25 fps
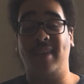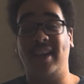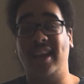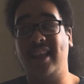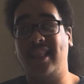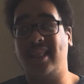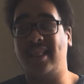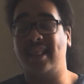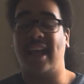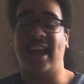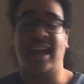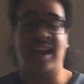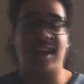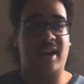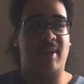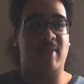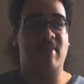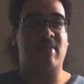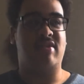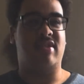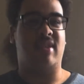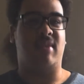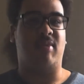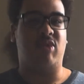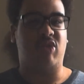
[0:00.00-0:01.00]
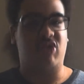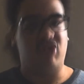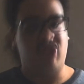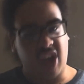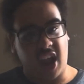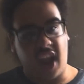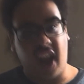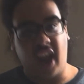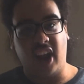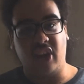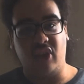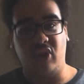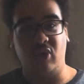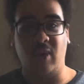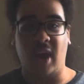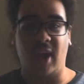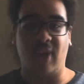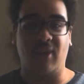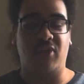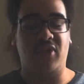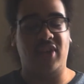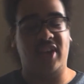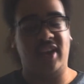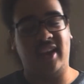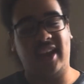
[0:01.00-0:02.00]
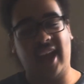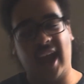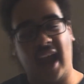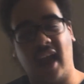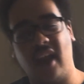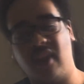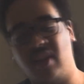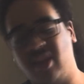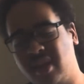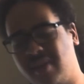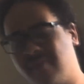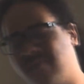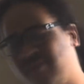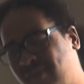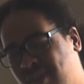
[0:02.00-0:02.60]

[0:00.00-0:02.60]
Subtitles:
Please like, comment, sub, share, do everything you can because it